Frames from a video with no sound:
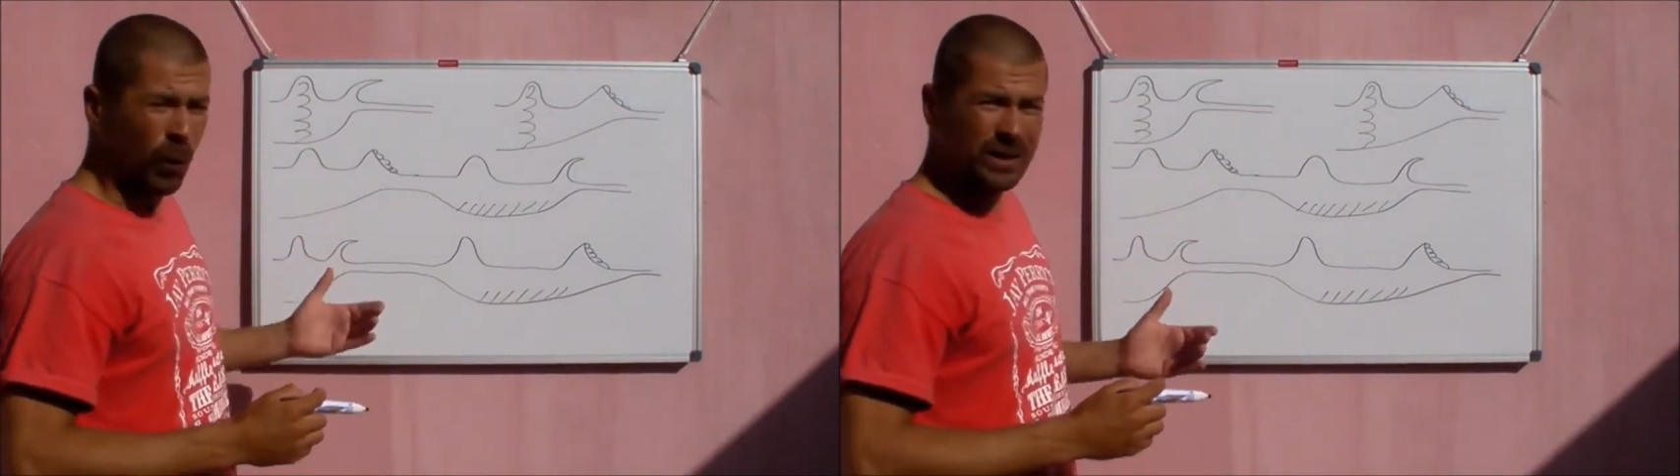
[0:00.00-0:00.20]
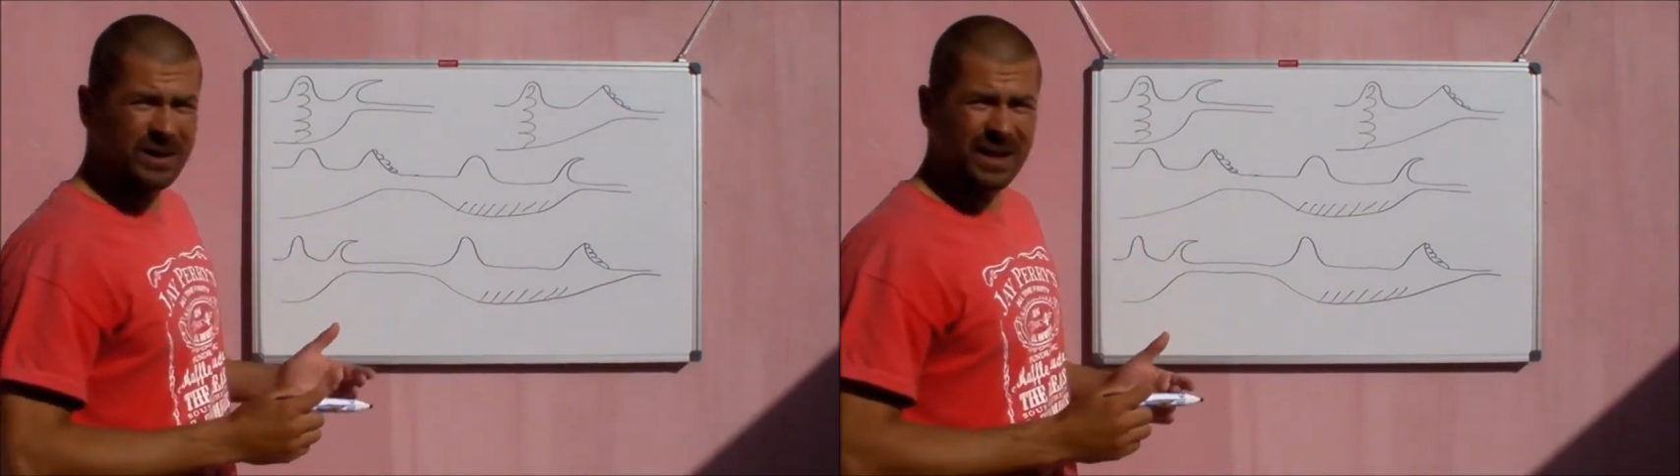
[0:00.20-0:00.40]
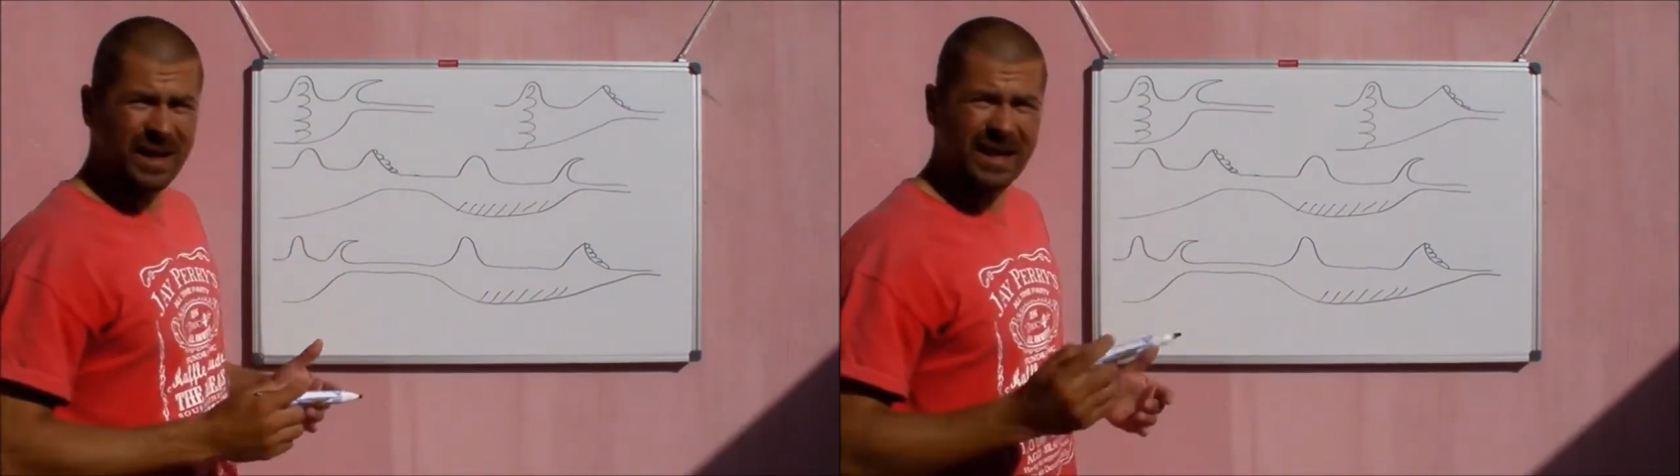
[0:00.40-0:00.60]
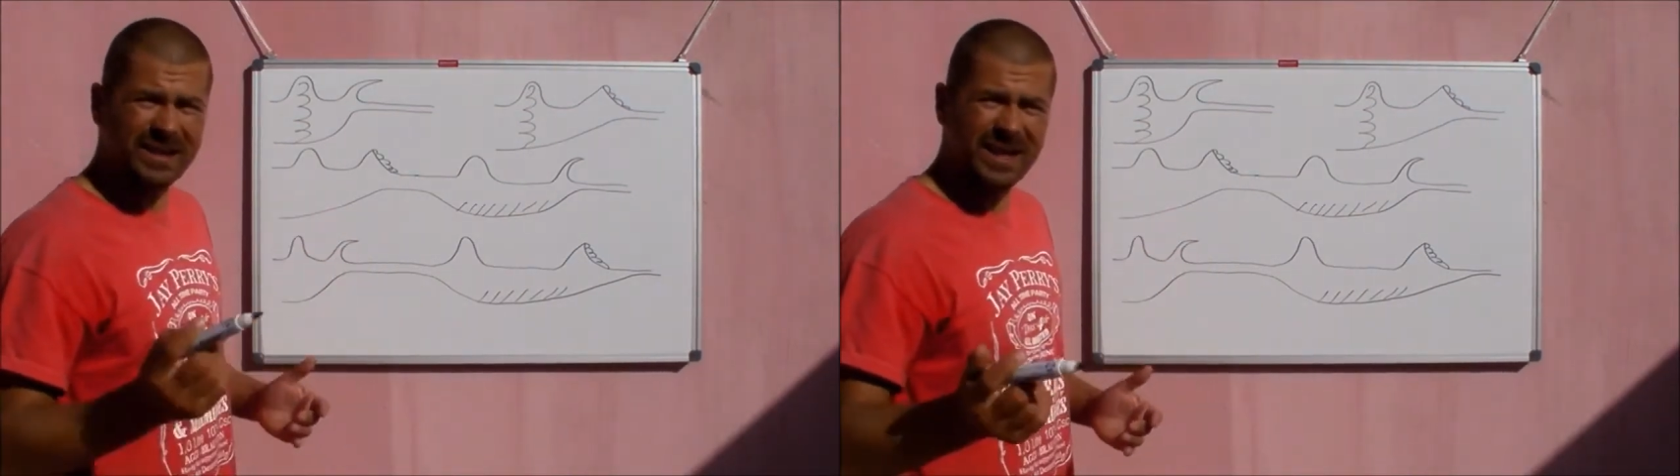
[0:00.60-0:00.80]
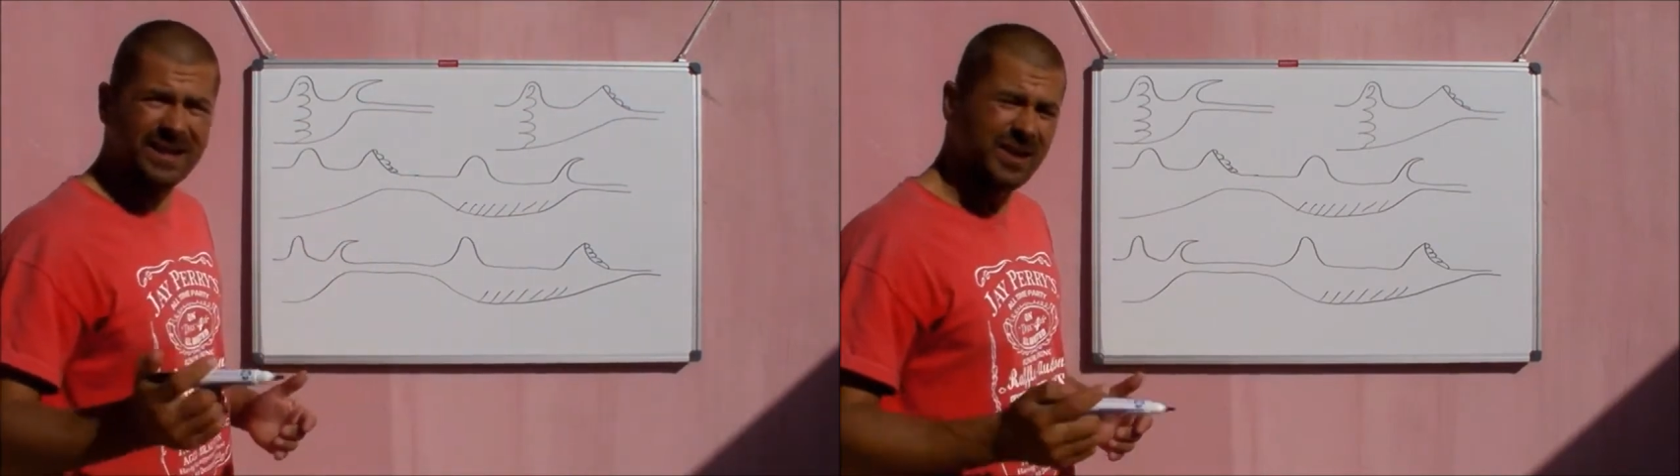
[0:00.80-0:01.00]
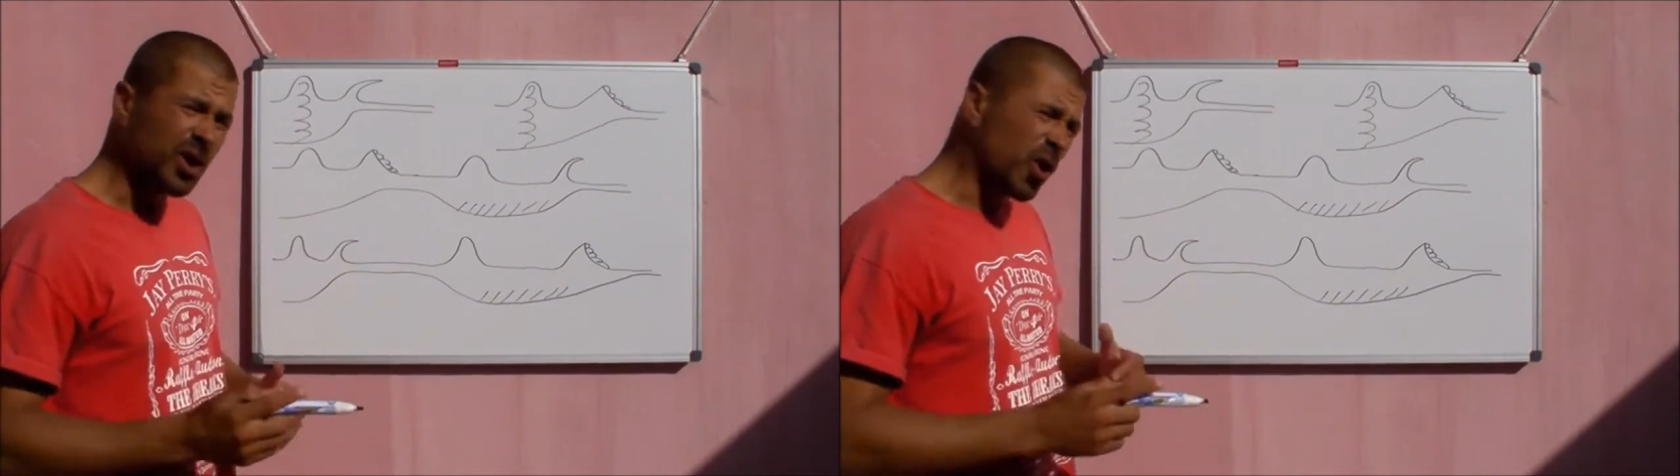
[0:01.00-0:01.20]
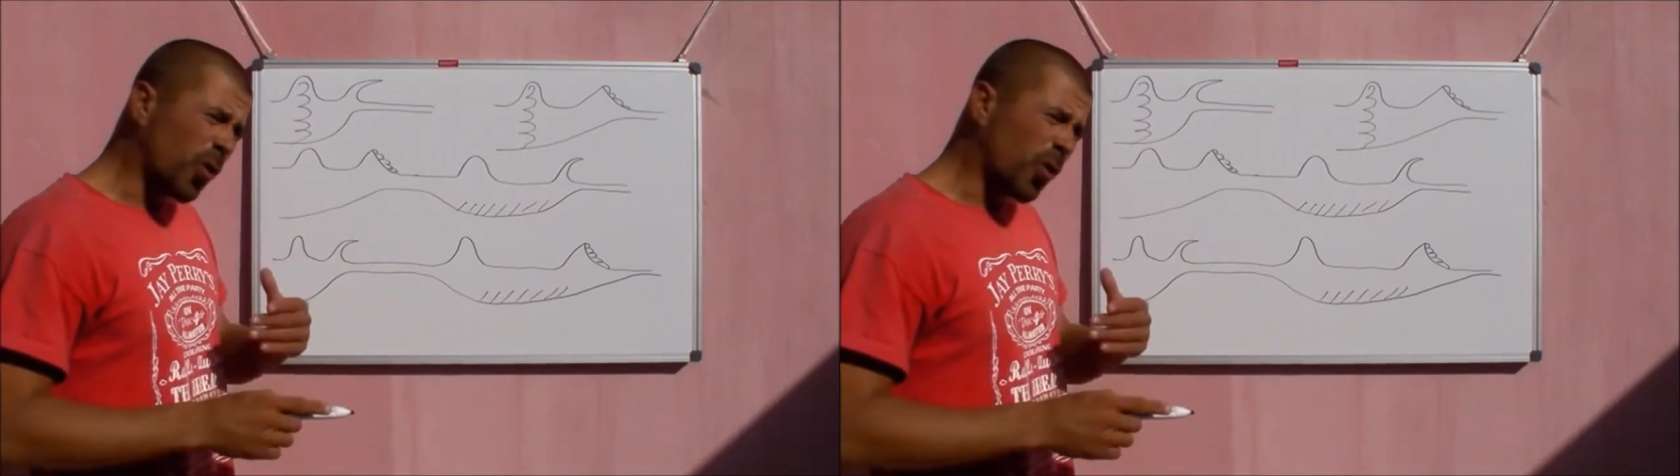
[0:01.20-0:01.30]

points to this is,